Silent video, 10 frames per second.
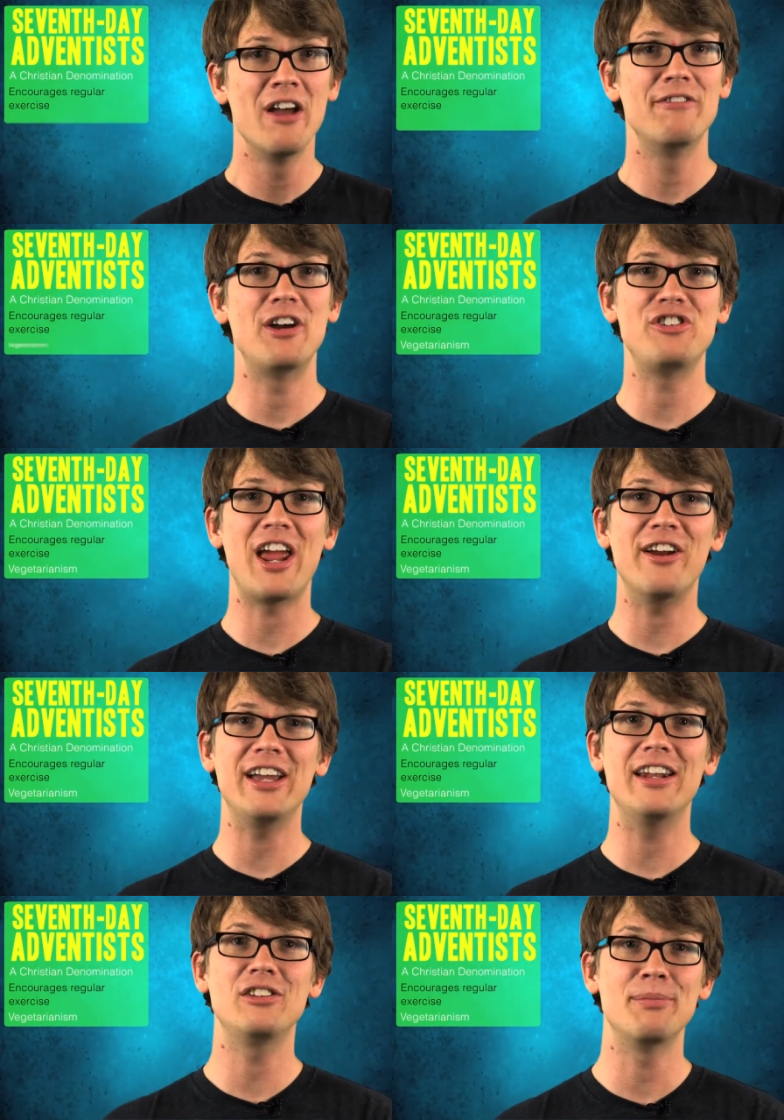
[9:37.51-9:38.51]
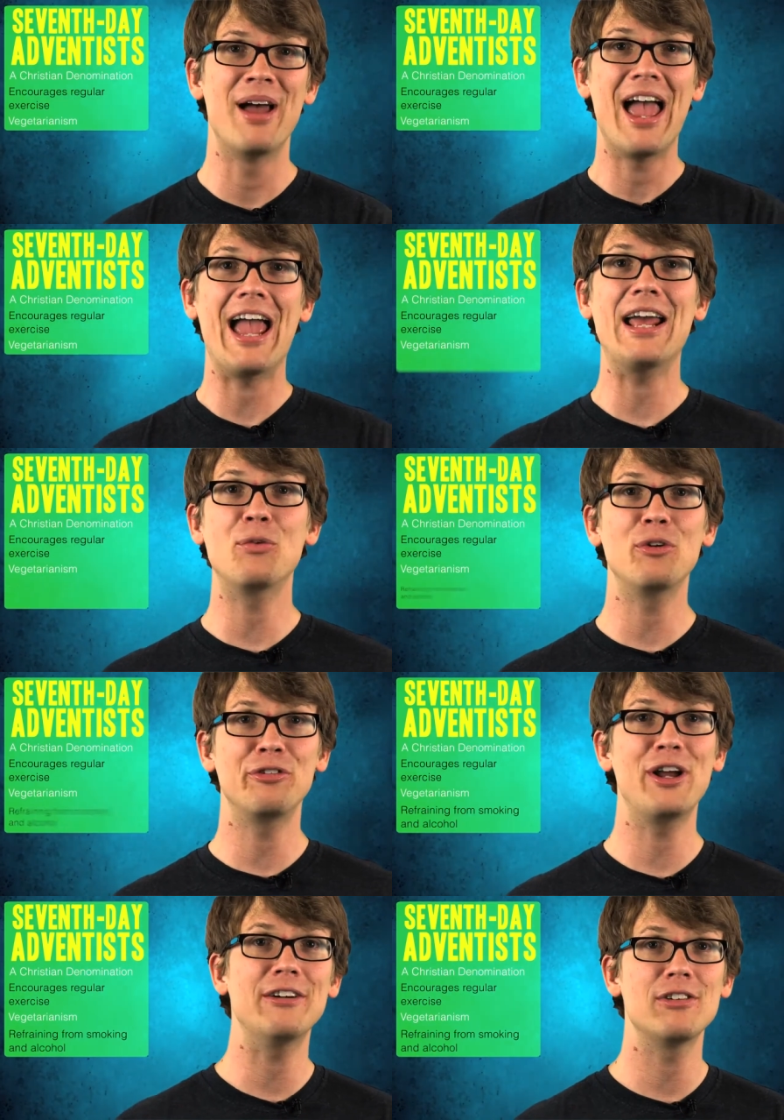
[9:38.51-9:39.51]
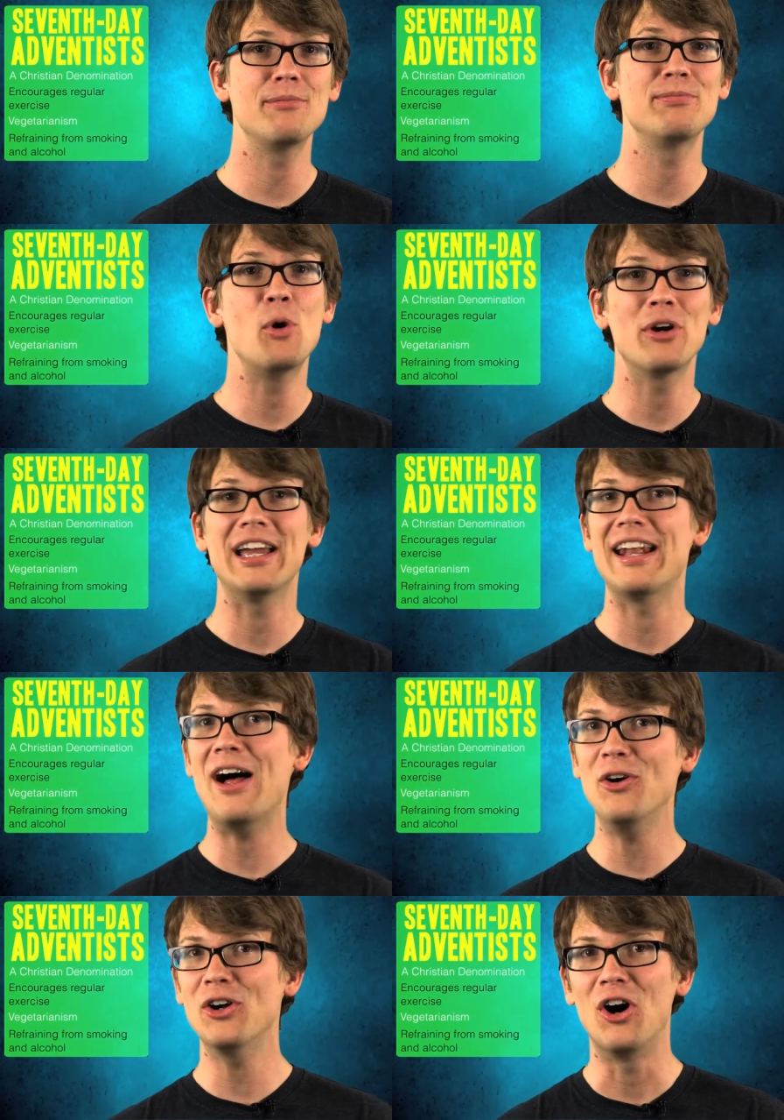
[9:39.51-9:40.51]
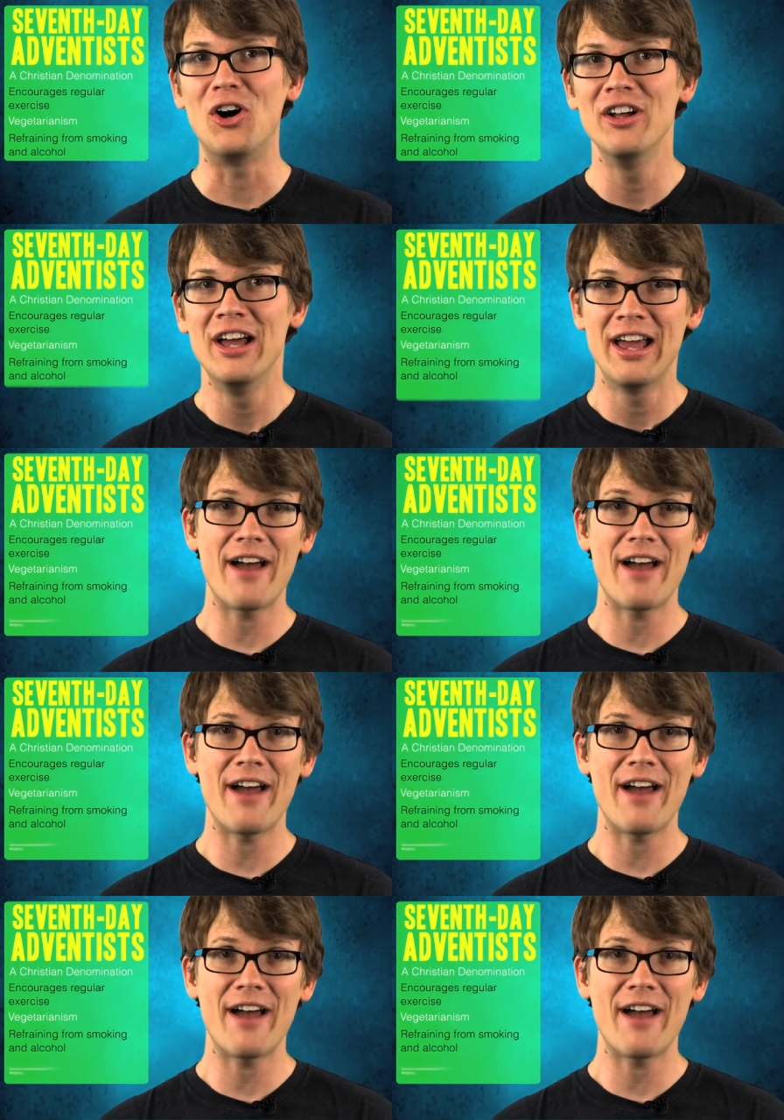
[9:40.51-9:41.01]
vegetarianism, and refraining from smoking and alcohol,